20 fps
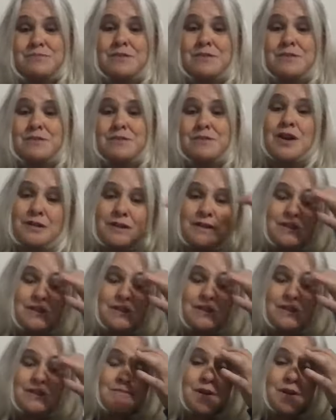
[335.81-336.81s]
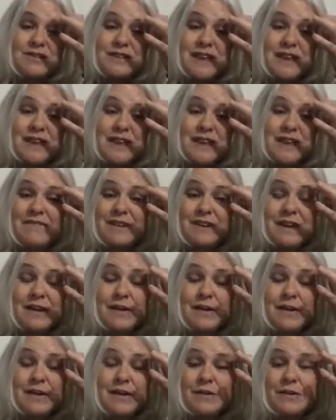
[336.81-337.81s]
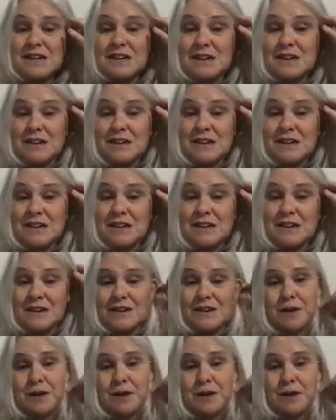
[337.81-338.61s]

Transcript: Whereas tomorrow's half an hour